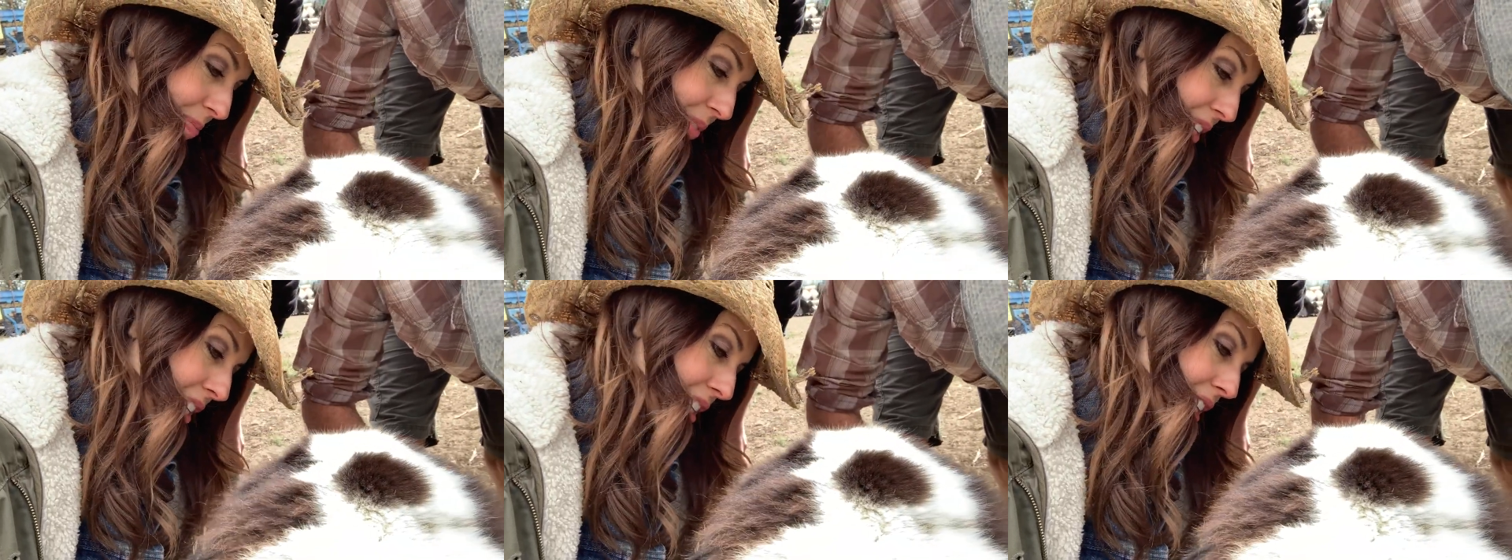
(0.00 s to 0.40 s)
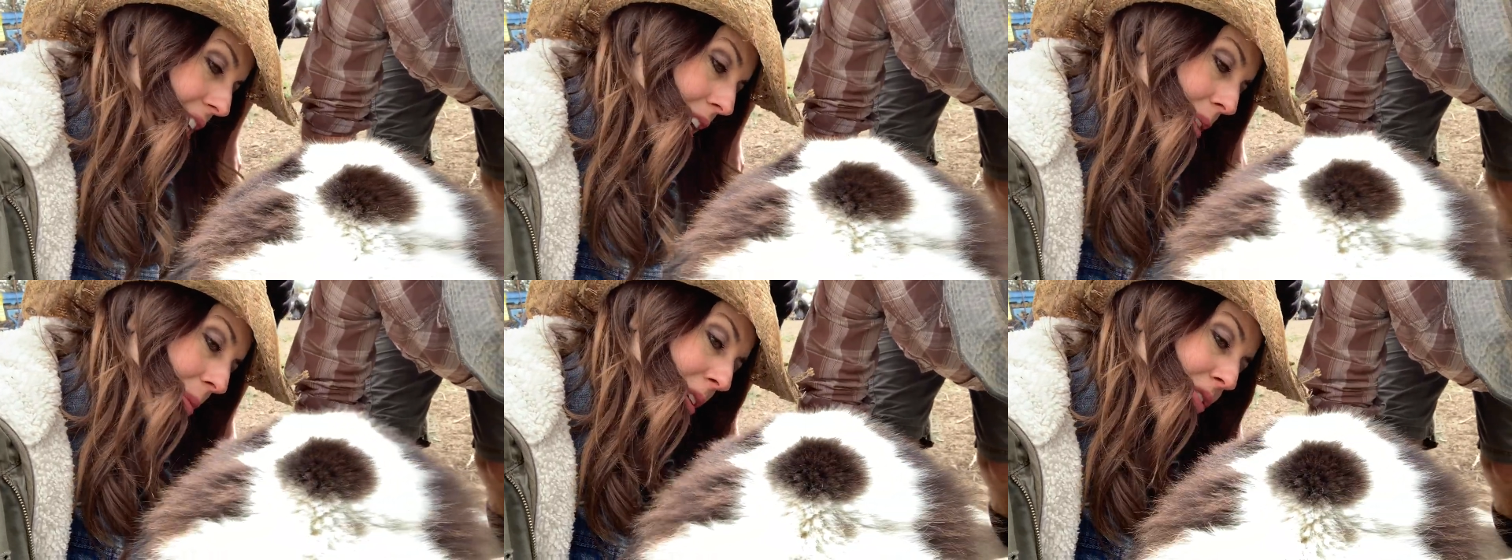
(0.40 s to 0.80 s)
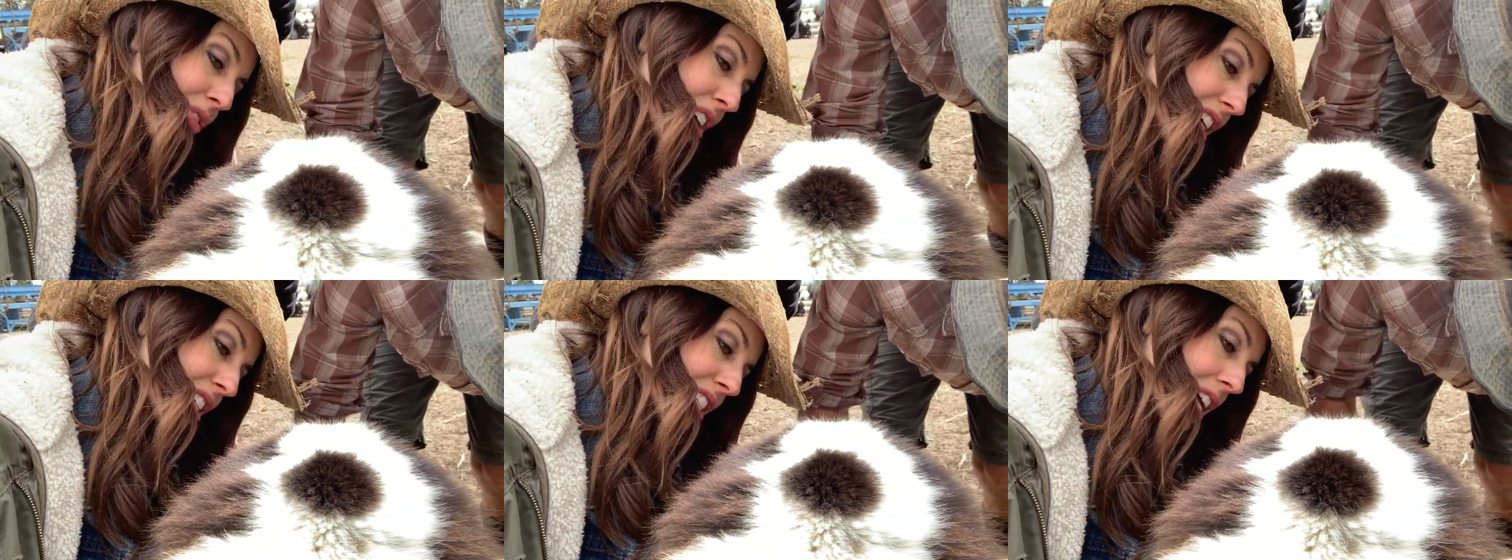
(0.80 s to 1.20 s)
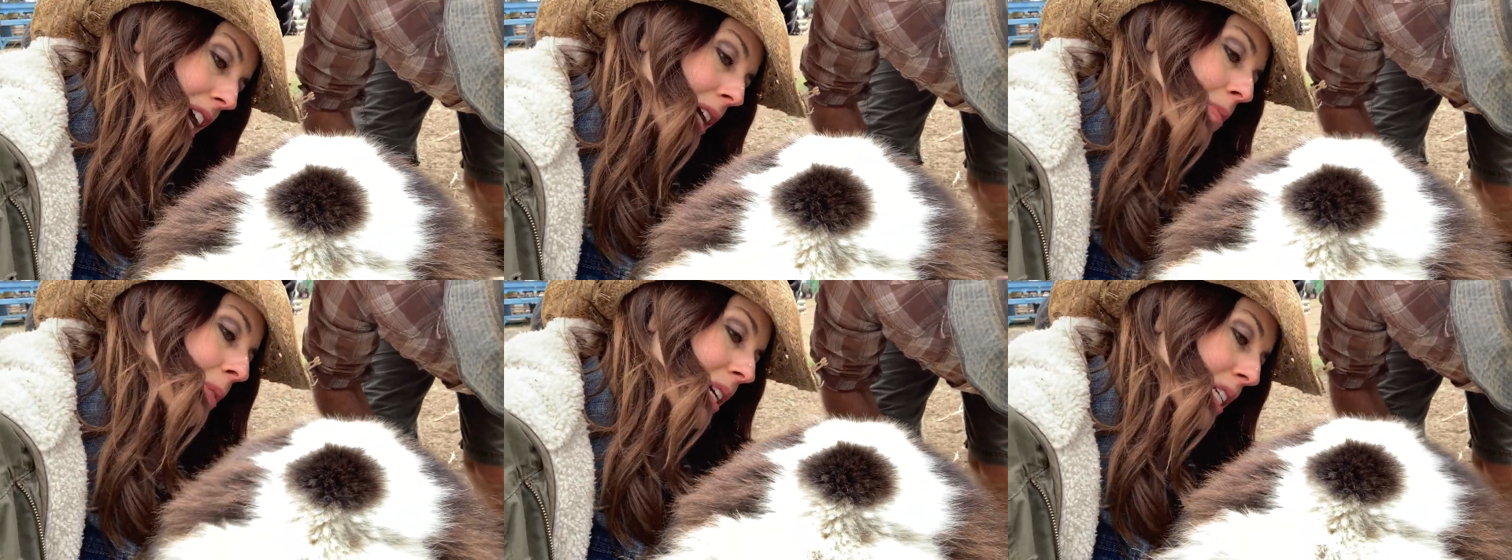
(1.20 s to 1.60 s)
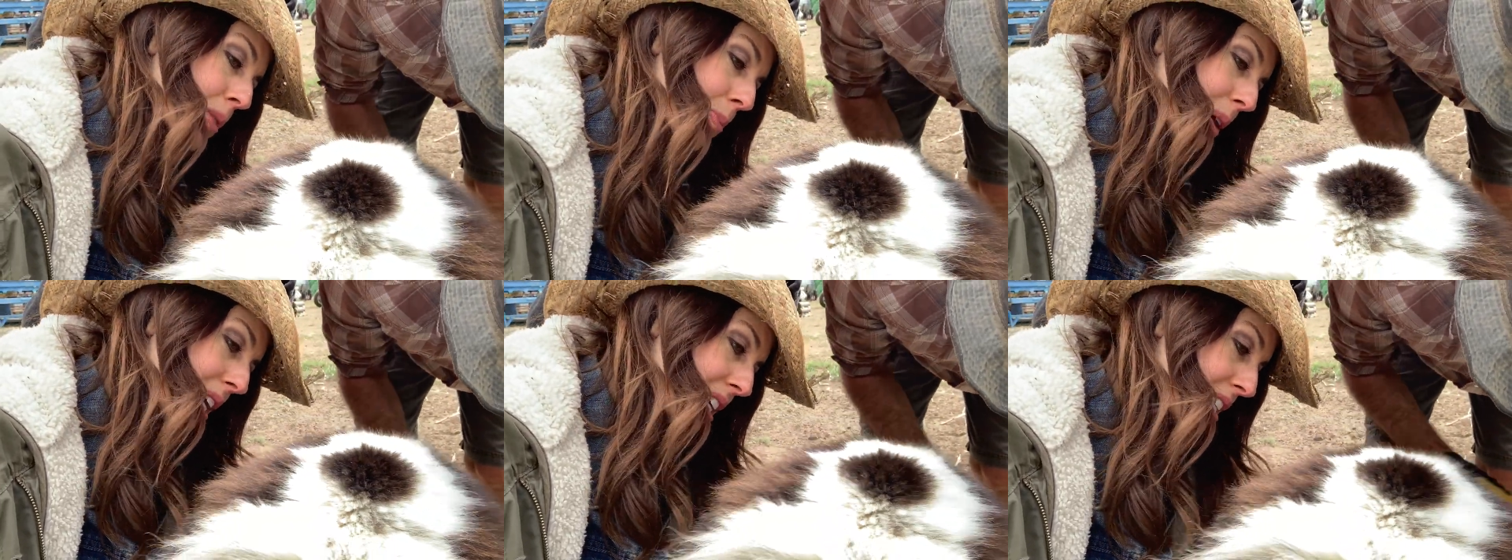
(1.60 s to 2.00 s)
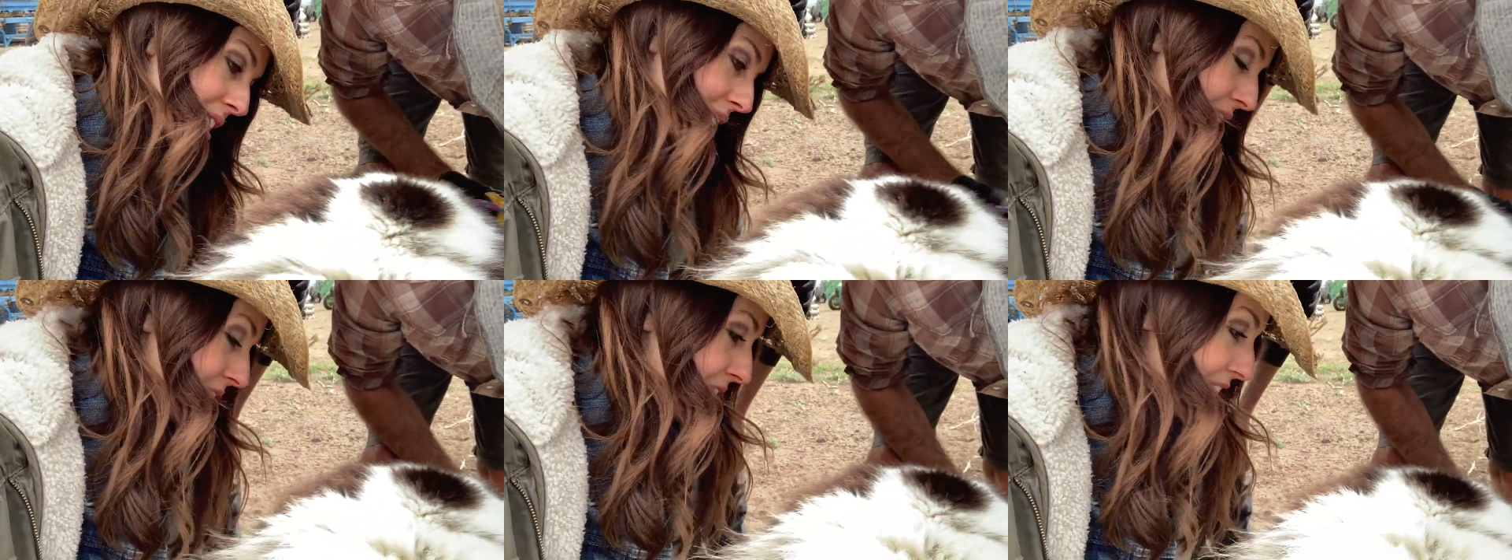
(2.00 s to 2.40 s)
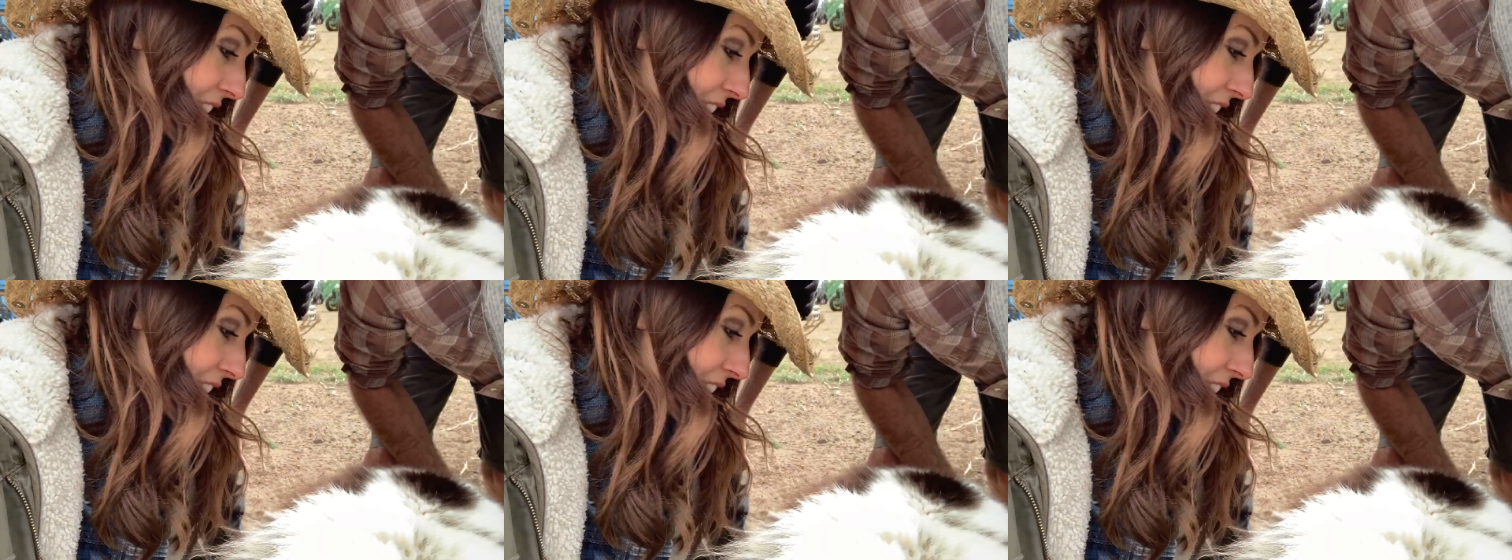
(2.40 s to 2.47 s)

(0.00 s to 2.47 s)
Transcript: Can you get out of my face and my space?